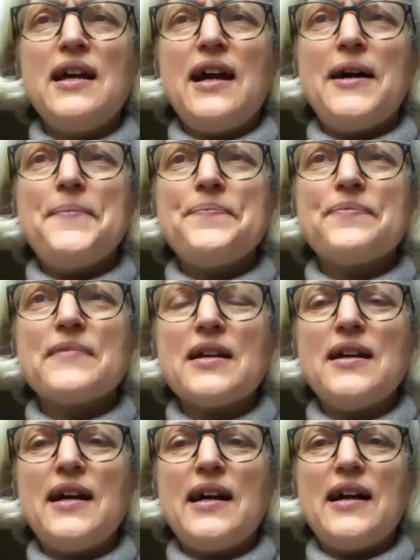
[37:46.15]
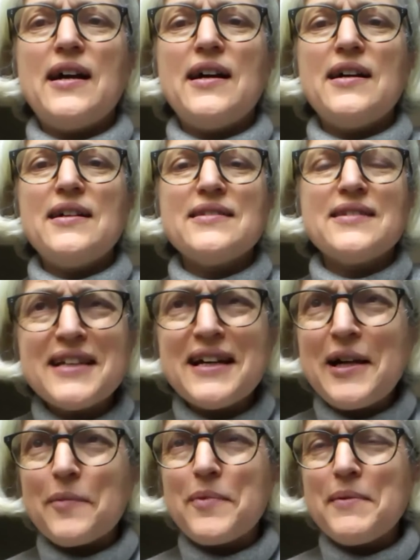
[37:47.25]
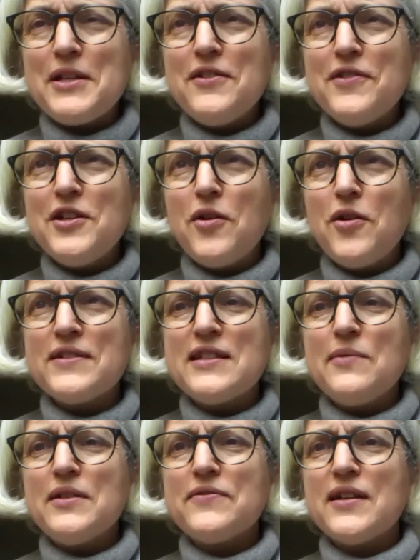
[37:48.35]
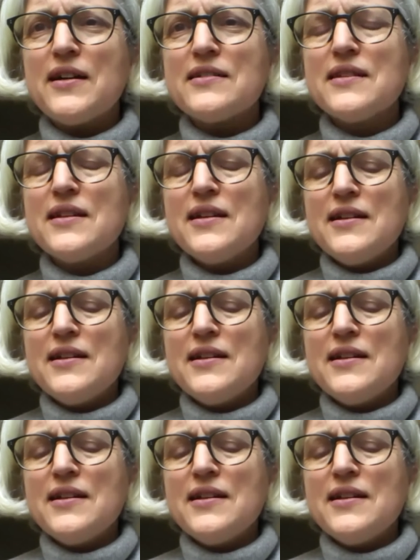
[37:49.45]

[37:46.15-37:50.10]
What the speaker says: Does that help? I mean, you obviously will have done